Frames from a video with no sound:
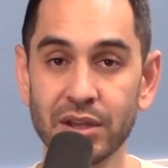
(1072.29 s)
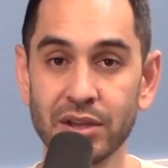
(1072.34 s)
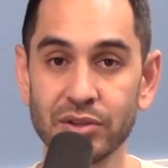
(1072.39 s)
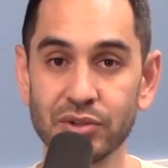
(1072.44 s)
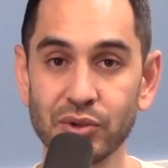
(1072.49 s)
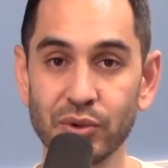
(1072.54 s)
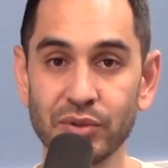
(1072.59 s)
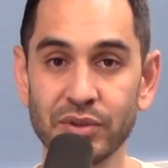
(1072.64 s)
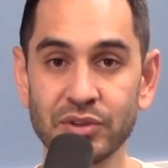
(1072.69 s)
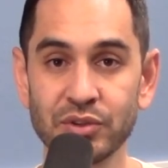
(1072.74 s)

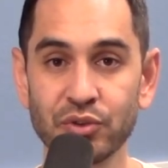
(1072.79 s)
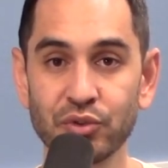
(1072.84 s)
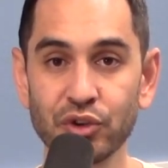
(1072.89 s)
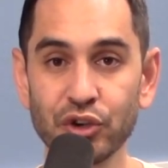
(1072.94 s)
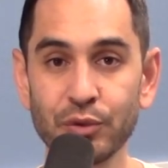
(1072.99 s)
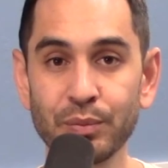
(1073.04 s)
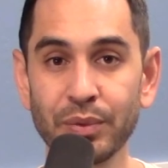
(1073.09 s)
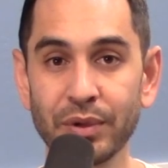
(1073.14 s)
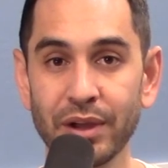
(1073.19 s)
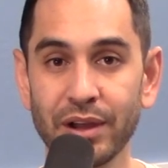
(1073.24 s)
So this
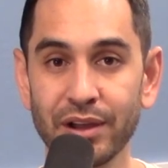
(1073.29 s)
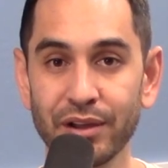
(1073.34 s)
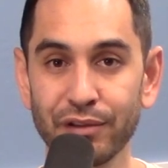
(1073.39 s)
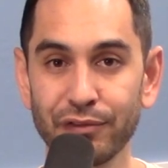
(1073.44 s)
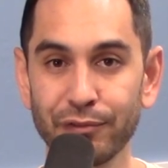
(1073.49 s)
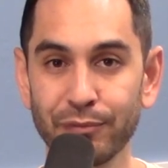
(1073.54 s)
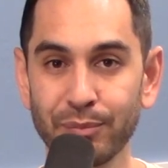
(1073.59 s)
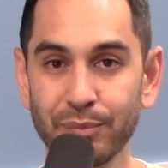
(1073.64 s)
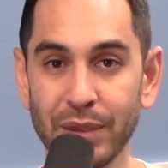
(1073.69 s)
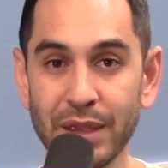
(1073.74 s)
group
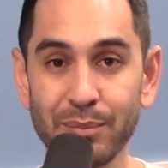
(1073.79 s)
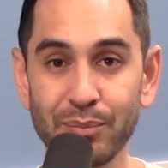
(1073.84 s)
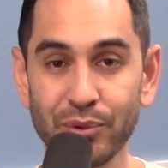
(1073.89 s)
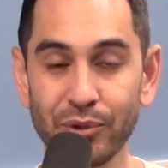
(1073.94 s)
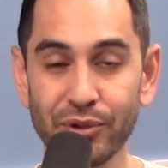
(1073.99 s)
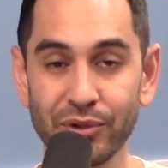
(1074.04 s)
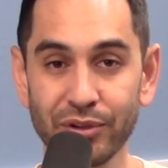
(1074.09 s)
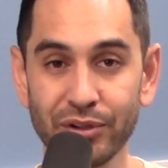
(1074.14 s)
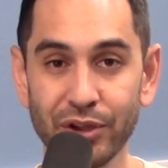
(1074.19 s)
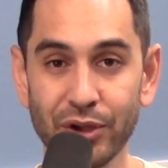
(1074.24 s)
of
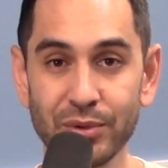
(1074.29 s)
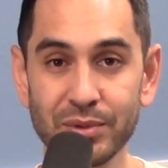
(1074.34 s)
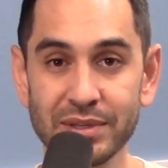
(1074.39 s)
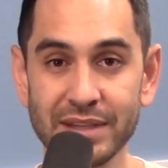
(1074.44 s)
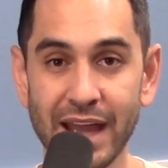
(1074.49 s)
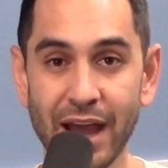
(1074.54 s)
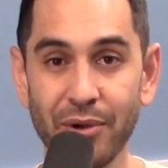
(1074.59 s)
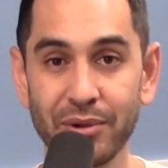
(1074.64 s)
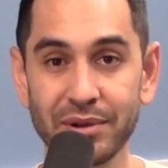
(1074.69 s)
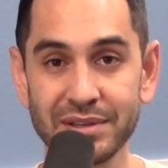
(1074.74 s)
people goes
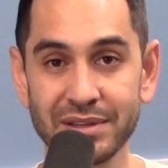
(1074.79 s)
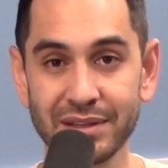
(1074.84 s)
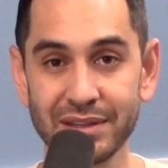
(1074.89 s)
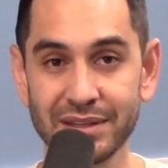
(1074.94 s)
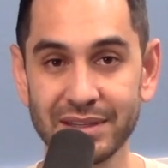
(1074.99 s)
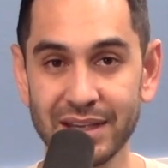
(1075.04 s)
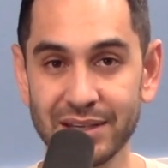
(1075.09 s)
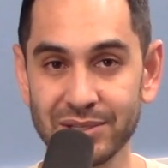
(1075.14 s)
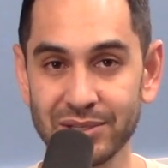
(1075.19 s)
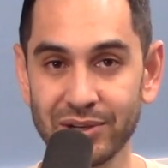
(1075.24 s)
out into the
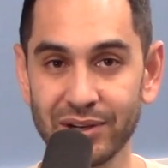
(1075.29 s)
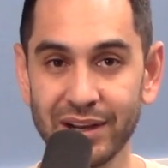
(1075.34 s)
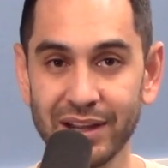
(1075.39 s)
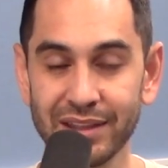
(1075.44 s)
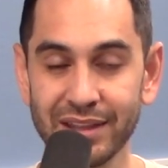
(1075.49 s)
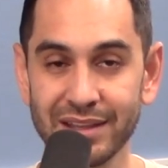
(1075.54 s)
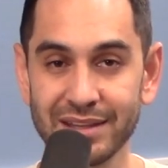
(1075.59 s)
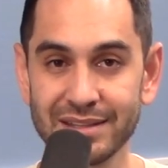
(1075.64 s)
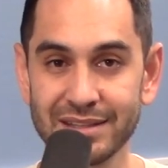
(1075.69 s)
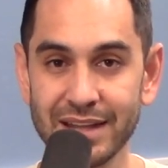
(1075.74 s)
desert
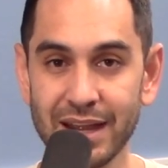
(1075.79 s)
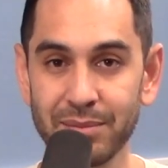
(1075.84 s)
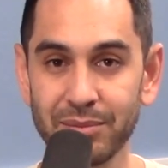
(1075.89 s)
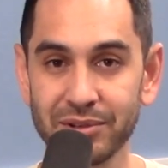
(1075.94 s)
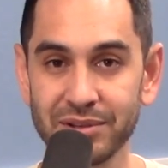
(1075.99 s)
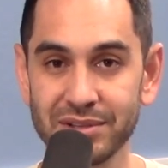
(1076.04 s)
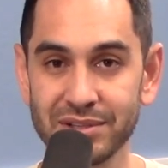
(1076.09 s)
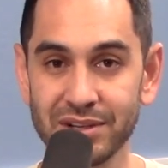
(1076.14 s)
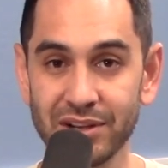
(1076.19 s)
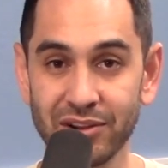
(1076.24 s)
and they
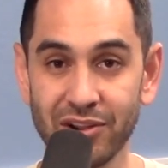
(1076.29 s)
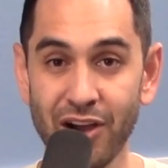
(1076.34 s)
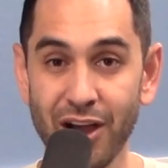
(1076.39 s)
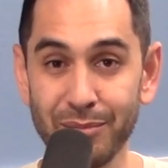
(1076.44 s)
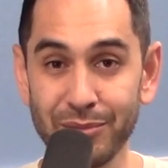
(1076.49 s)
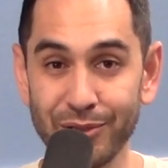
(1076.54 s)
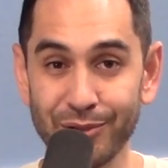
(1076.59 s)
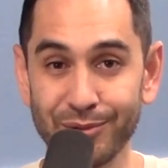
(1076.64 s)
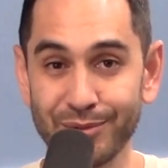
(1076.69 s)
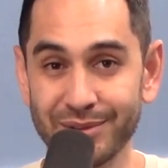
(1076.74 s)
establish a
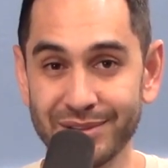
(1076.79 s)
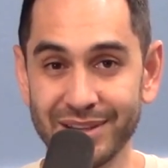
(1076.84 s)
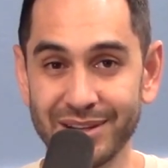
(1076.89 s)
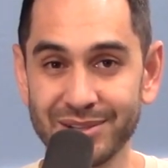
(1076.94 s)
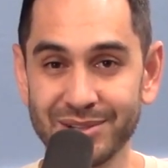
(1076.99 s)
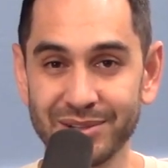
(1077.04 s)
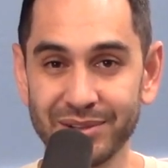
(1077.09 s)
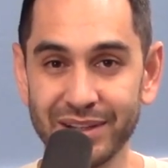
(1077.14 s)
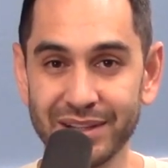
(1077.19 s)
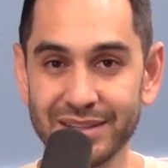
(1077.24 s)
commune,
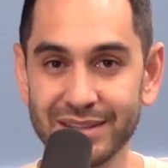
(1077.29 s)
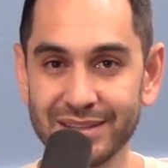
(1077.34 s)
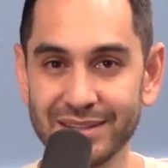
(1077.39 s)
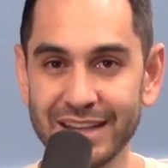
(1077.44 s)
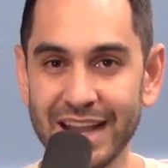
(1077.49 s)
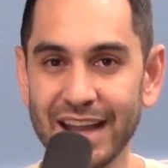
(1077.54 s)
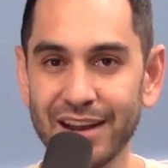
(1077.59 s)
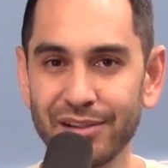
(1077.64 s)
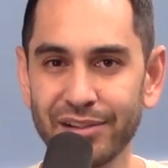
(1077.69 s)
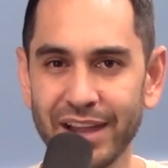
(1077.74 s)
essentially. This is
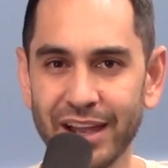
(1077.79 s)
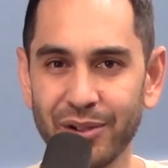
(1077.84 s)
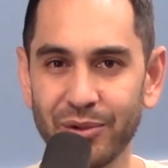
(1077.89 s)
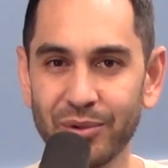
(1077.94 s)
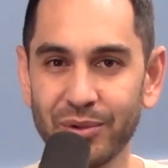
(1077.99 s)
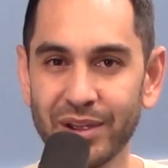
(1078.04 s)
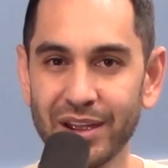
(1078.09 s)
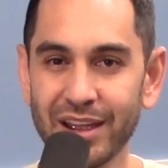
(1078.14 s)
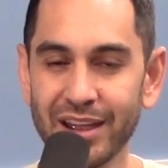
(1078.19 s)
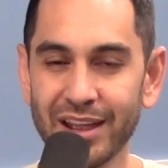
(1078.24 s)
kind of like
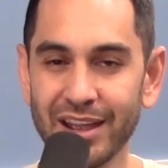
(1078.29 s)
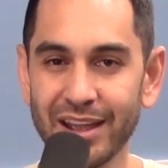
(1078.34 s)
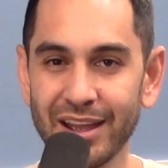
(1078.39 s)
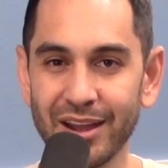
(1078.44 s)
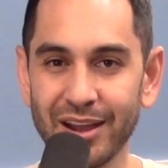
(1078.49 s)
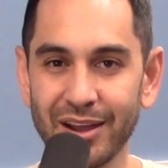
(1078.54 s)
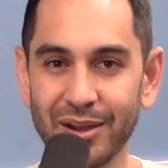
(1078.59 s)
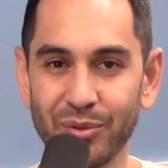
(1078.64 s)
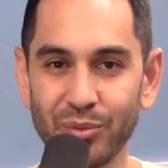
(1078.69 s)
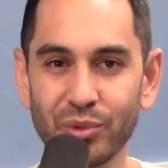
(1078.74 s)

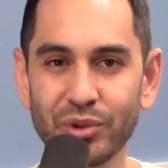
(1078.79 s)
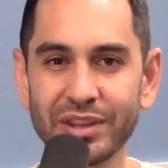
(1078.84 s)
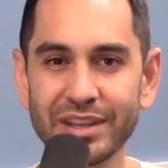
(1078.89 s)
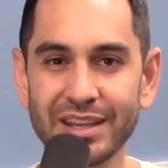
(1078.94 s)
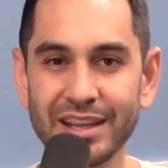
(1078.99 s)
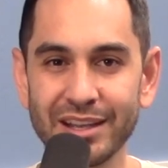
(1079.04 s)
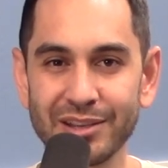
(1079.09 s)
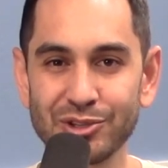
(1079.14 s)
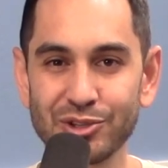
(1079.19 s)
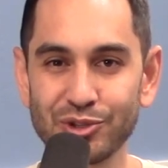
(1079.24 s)

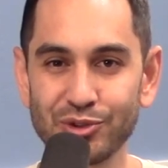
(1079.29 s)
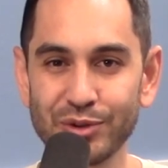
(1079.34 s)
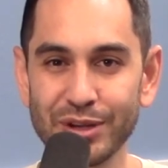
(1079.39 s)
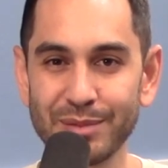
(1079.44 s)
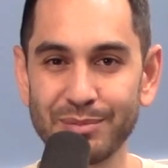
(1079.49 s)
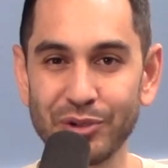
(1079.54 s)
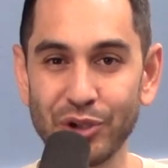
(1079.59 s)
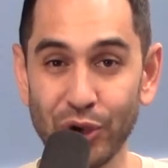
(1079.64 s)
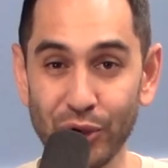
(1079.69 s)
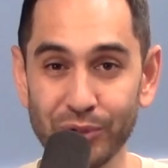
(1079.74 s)
really
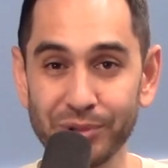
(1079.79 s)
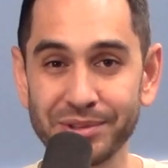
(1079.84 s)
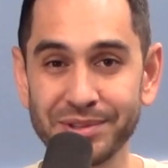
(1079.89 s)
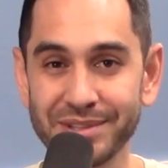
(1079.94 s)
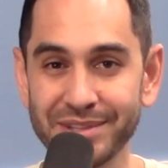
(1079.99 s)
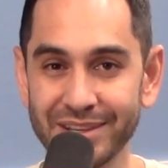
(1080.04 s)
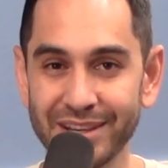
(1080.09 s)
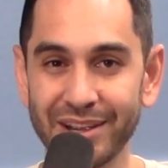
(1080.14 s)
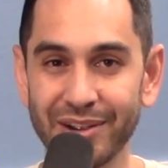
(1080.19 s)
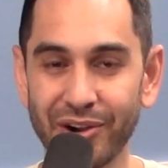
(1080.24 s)
extreme
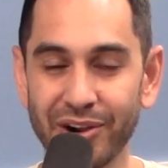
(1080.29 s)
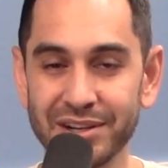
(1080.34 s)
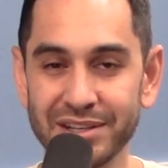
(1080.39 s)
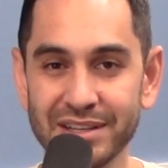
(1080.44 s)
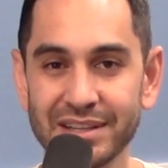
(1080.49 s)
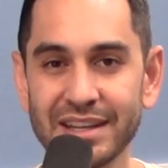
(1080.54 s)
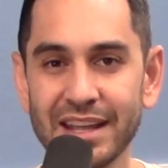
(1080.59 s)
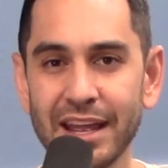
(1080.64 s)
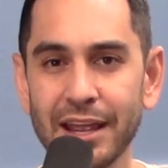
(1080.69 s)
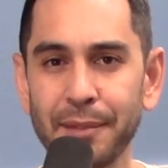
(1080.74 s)
cults are
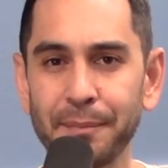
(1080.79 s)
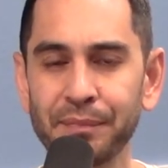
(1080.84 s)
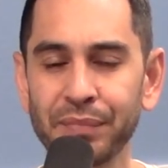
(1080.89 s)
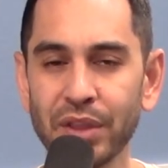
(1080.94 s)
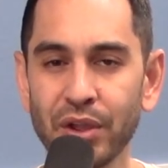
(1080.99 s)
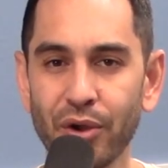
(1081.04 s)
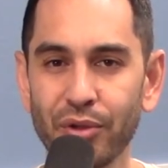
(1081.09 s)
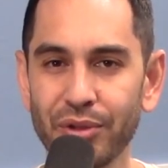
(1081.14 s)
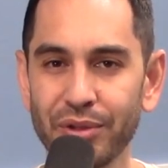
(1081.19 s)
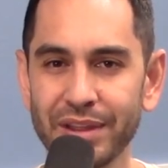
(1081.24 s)
today,
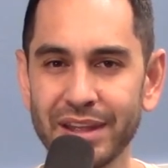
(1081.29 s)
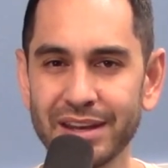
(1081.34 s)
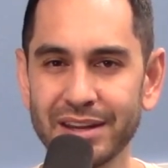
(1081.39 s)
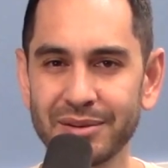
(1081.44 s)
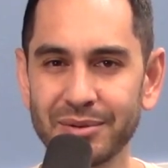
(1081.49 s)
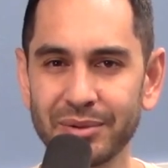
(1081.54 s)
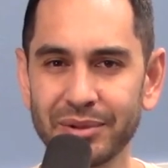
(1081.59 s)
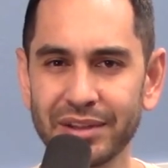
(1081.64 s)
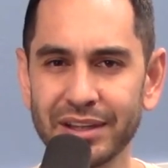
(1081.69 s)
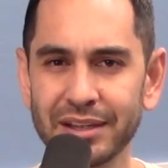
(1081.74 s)
although they
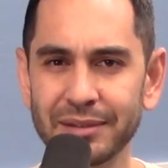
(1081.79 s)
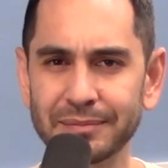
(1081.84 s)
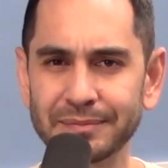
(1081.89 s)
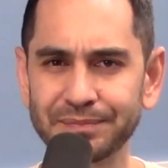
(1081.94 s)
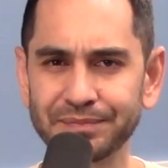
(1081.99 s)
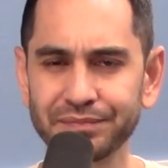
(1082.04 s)
didn't really,